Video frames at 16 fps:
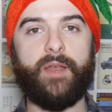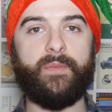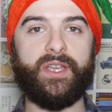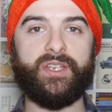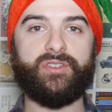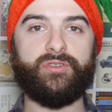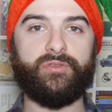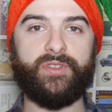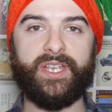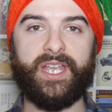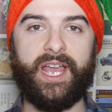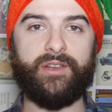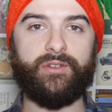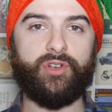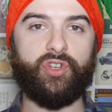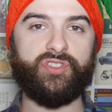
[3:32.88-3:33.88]
and make sure they
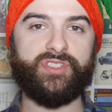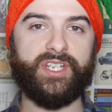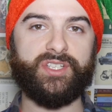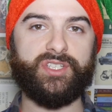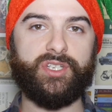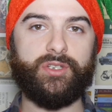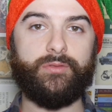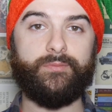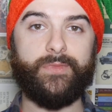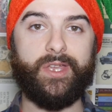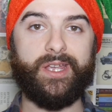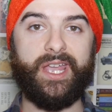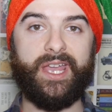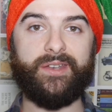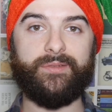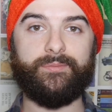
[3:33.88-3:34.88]
cannot contact you
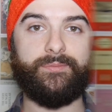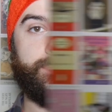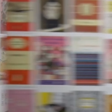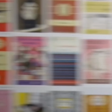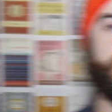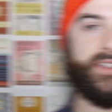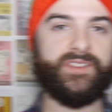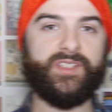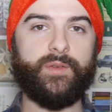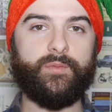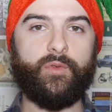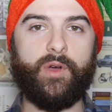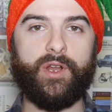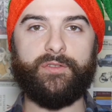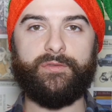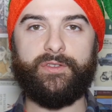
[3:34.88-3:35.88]
again. Next up,
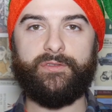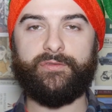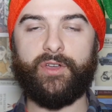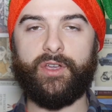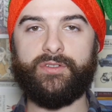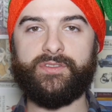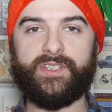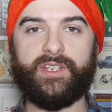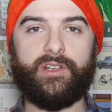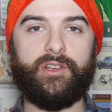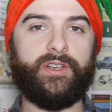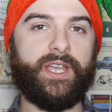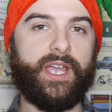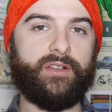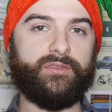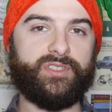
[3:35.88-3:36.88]
quite a few phones,
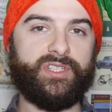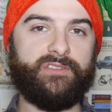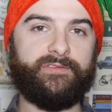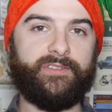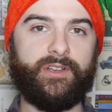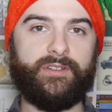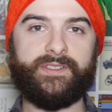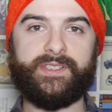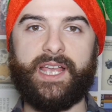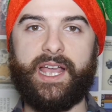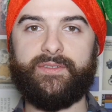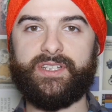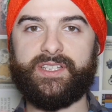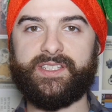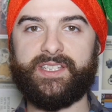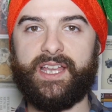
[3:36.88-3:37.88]
including LG phones,
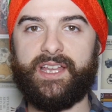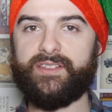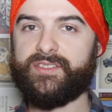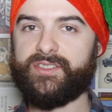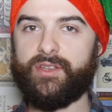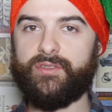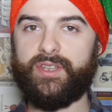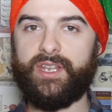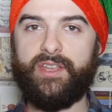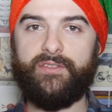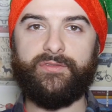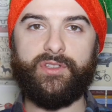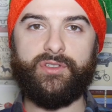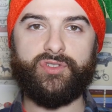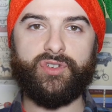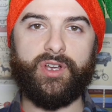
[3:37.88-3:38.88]
have it set so that if
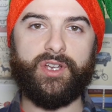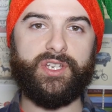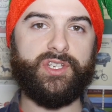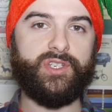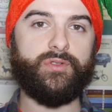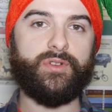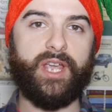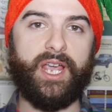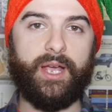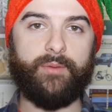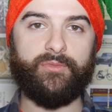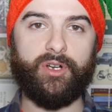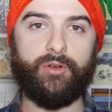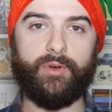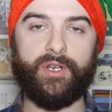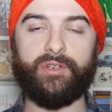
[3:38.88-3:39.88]
you try and use your
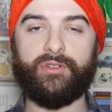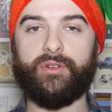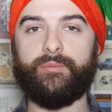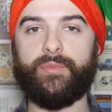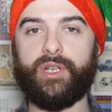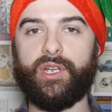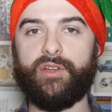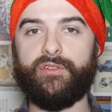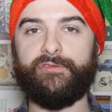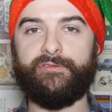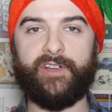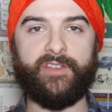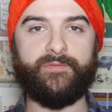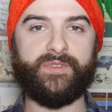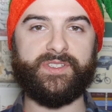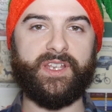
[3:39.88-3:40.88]
camera when you're on below
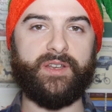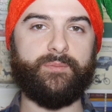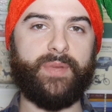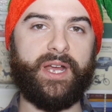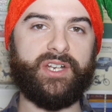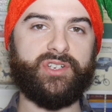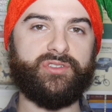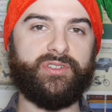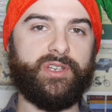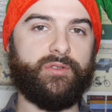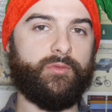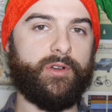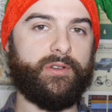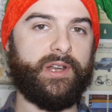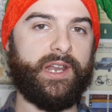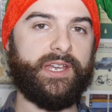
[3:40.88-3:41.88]
5% battery, it
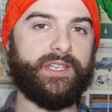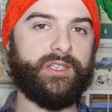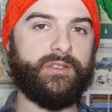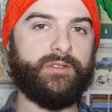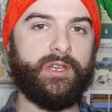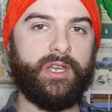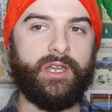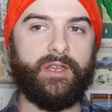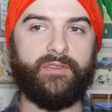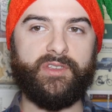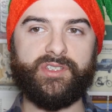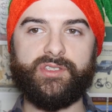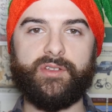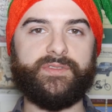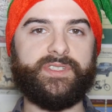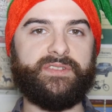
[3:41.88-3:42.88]
won't let you. This
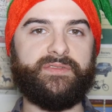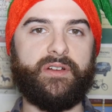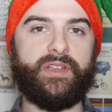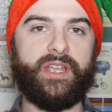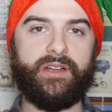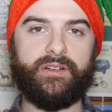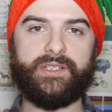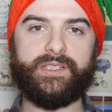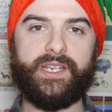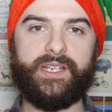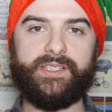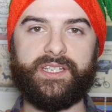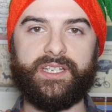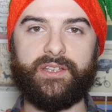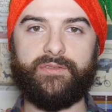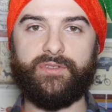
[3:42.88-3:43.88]
is obviously very
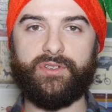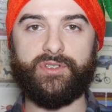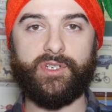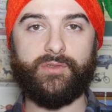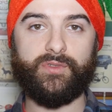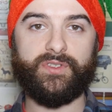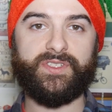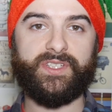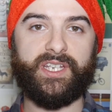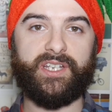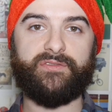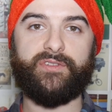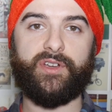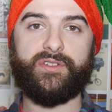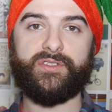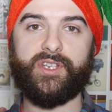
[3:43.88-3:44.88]
irritating if you do want to take a
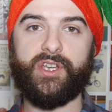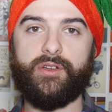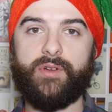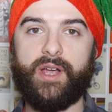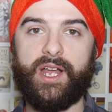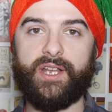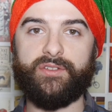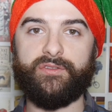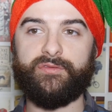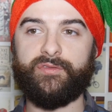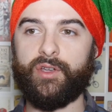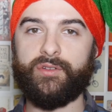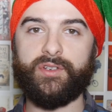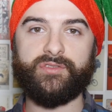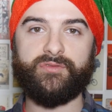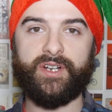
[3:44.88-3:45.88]
photo and your
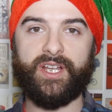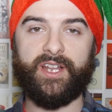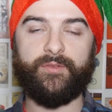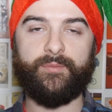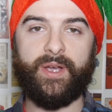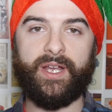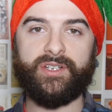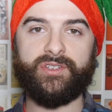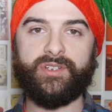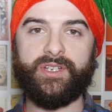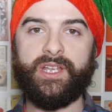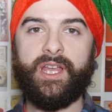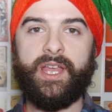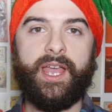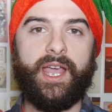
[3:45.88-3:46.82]
phone is running out of battery.